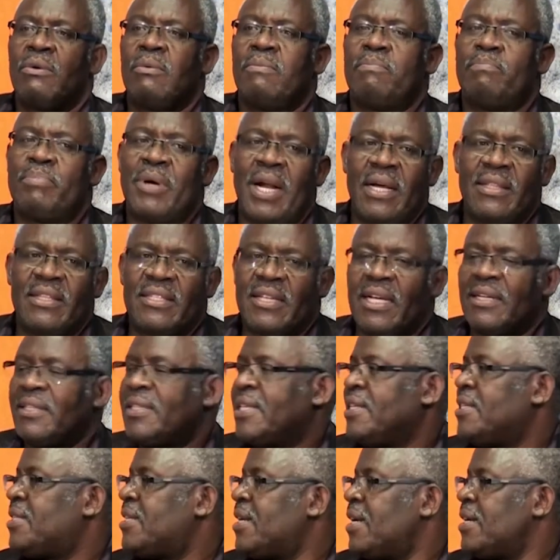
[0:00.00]
brothers and
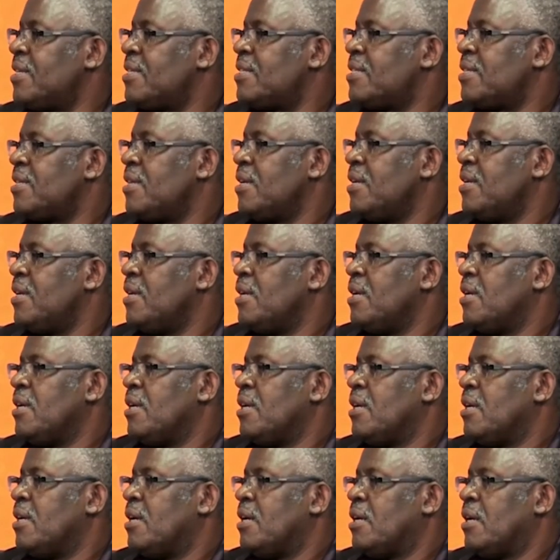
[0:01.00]
sisters,
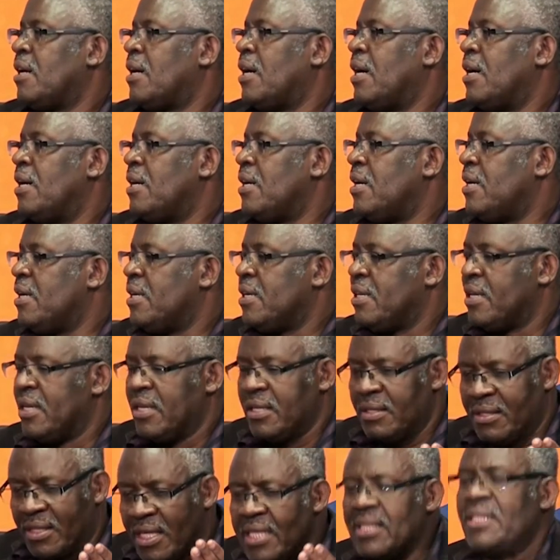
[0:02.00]

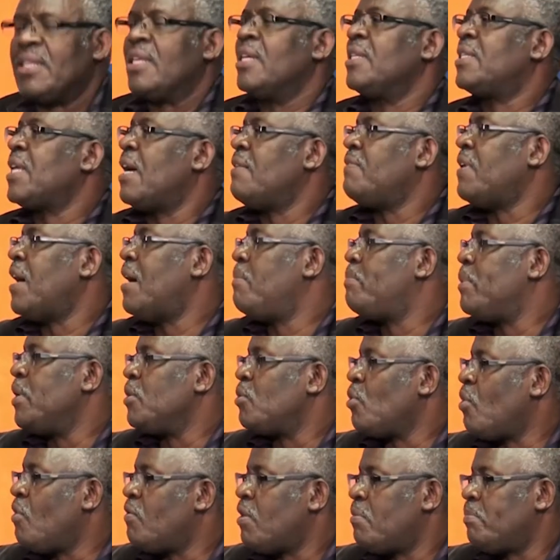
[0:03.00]
these things have
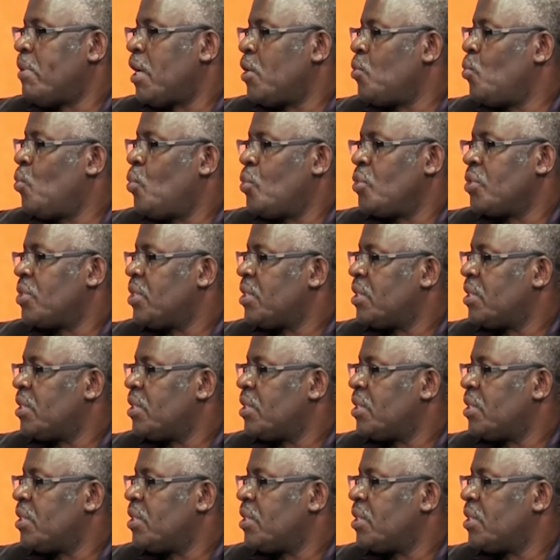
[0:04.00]
happened over my watch.